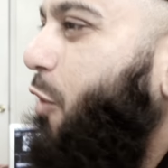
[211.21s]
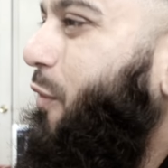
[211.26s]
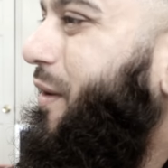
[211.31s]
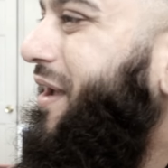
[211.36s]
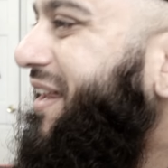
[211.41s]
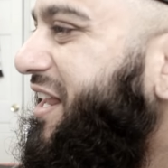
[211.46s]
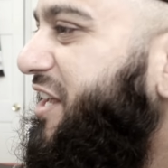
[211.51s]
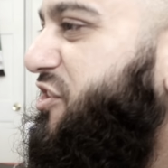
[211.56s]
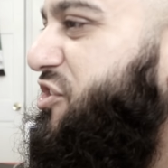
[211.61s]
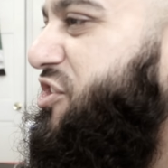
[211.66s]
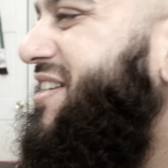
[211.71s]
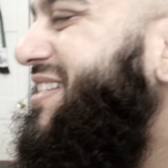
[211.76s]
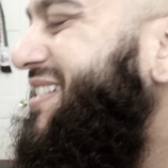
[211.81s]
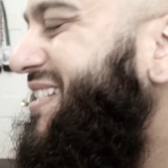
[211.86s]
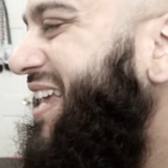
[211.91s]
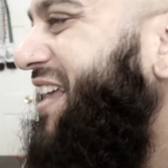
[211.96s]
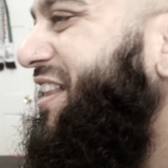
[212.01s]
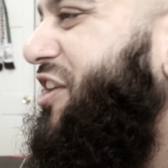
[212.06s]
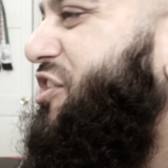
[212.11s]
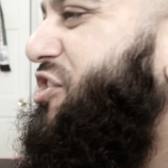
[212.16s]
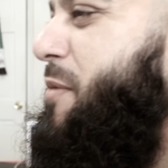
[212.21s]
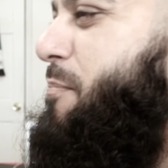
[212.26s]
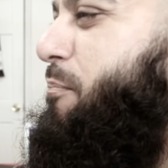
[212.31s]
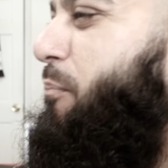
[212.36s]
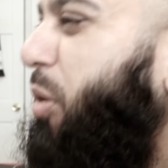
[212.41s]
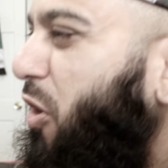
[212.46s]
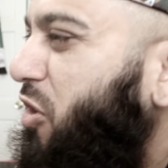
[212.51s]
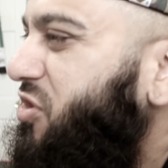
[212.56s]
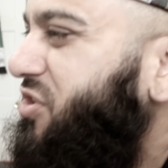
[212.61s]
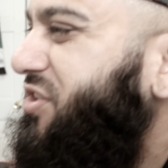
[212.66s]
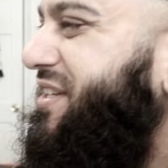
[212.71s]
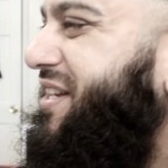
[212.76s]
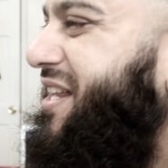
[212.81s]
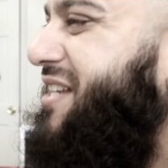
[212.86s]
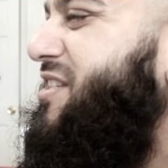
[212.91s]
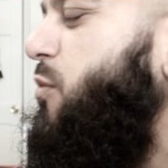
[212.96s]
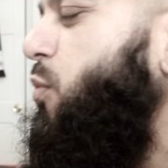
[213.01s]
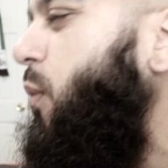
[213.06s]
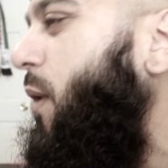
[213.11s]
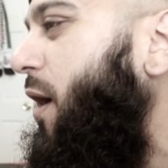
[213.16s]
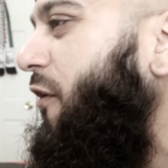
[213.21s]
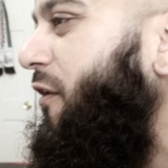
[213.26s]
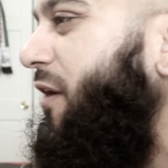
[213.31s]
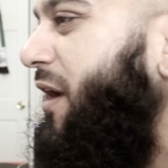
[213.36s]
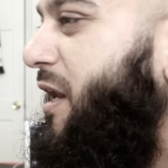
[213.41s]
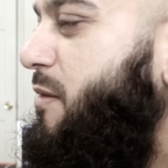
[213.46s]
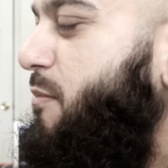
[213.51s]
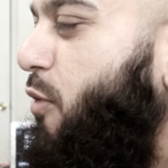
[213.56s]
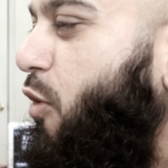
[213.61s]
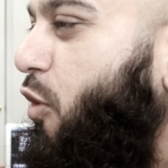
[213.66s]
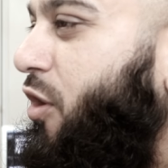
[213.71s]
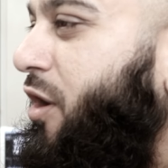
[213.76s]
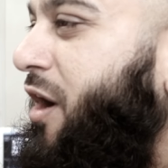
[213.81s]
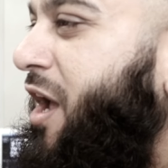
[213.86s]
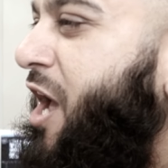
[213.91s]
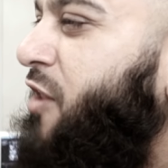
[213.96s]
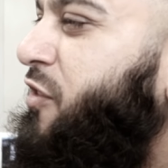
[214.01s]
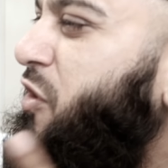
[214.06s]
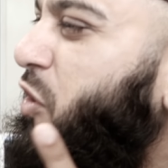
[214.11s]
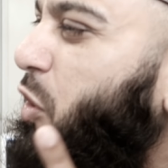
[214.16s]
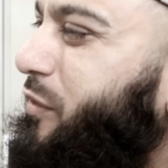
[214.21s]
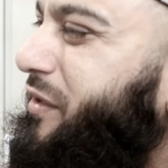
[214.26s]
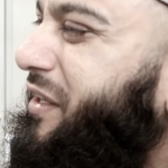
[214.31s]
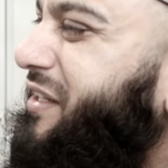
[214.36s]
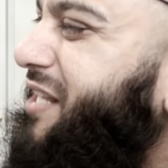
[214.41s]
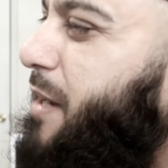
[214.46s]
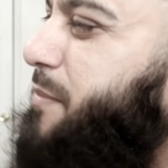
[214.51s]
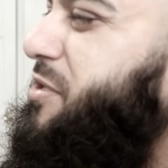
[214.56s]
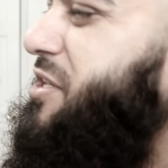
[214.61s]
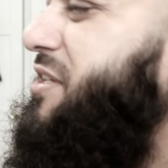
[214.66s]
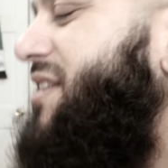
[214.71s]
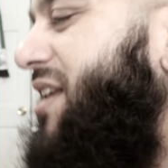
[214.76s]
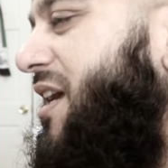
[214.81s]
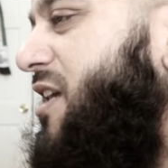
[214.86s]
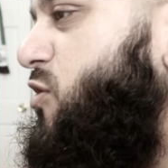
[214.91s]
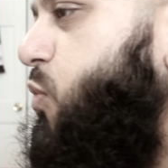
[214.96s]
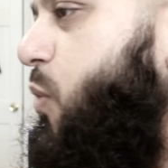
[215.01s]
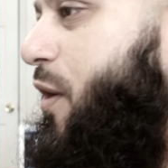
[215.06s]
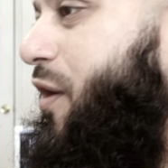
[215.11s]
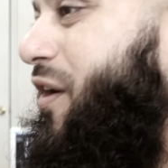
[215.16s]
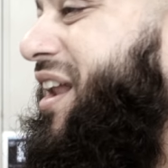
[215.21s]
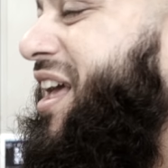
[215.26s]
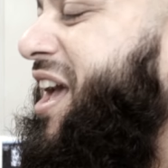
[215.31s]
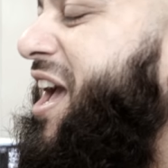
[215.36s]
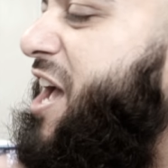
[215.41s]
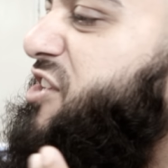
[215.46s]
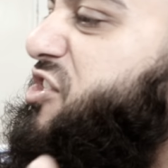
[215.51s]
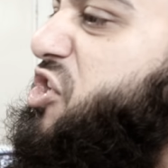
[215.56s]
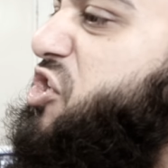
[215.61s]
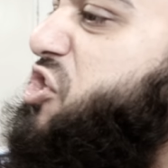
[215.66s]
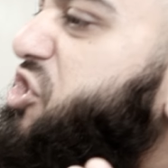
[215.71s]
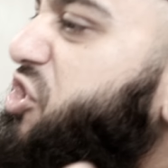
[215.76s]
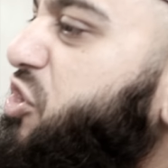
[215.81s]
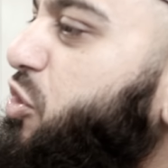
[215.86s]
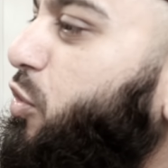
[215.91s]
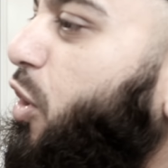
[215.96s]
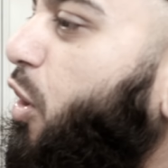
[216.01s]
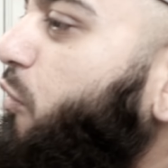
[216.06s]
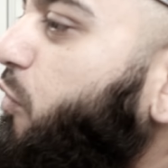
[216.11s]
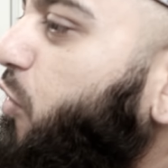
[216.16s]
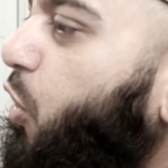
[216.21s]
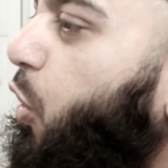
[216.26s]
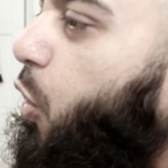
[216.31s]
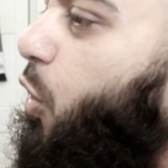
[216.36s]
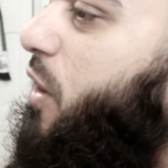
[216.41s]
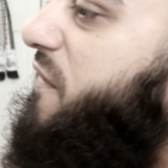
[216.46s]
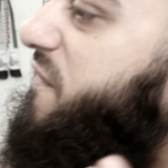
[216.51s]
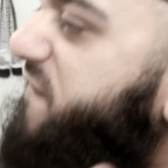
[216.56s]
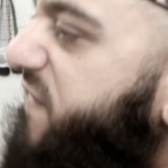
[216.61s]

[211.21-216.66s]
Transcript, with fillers: No, idiot, she's saying that she personally doesn't wear it anymore. The only time she does wear it is to shoot or record a